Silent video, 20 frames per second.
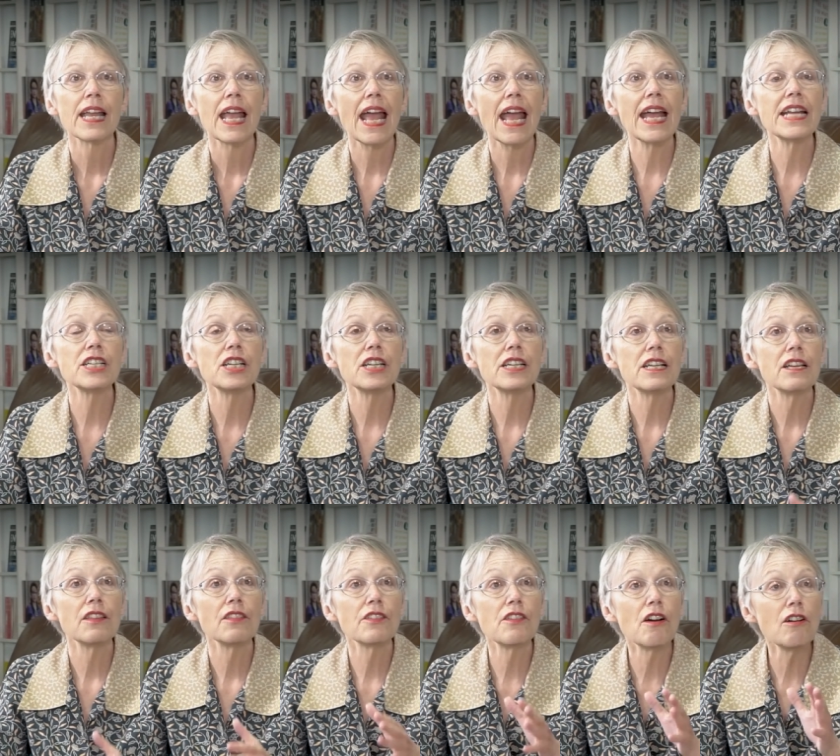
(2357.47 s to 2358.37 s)
And
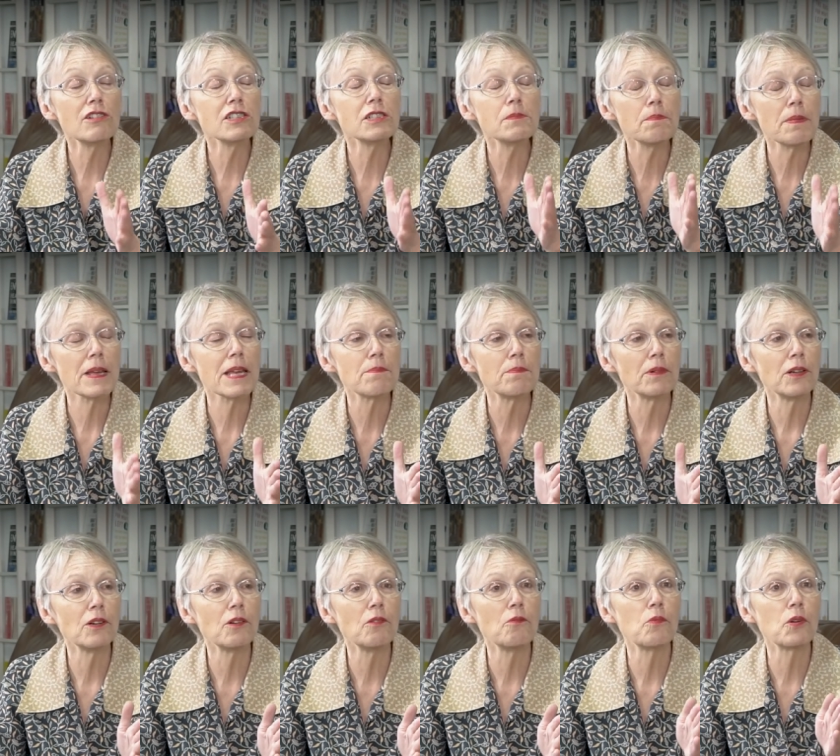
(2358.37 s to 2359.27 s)
those
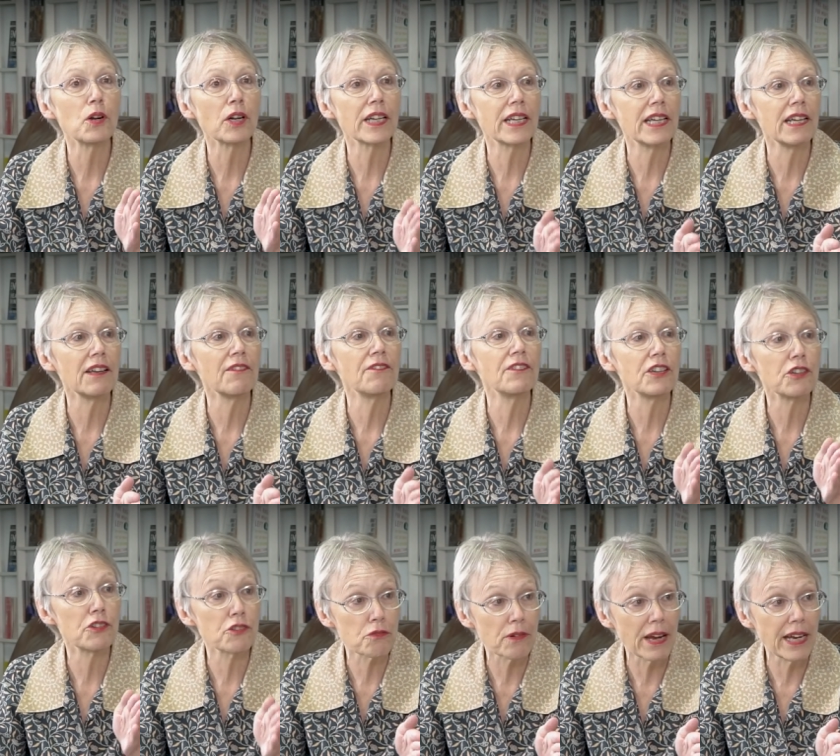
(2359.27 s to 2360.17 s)
people were given
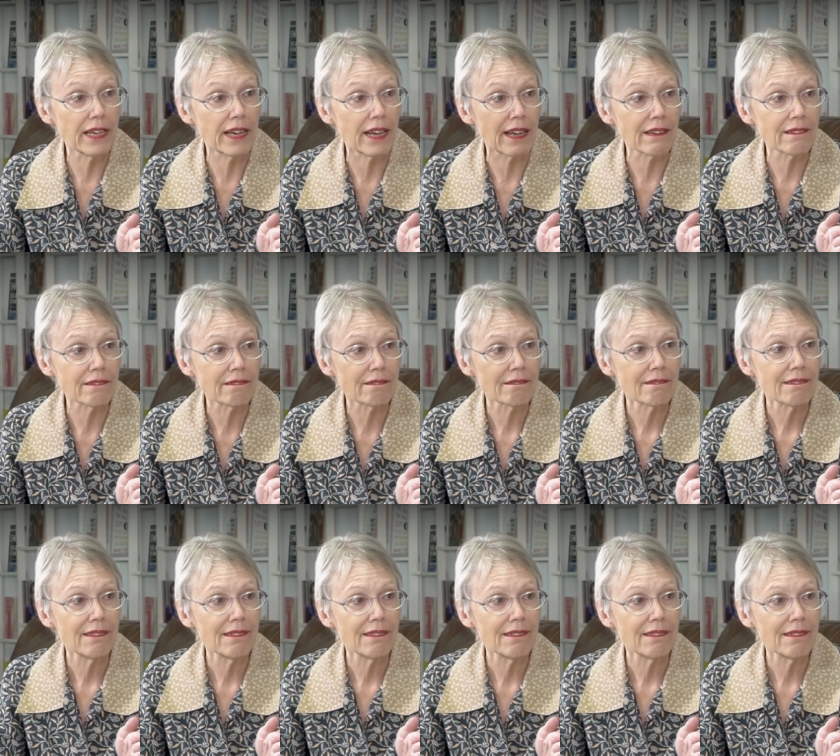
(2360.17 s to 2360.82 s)
training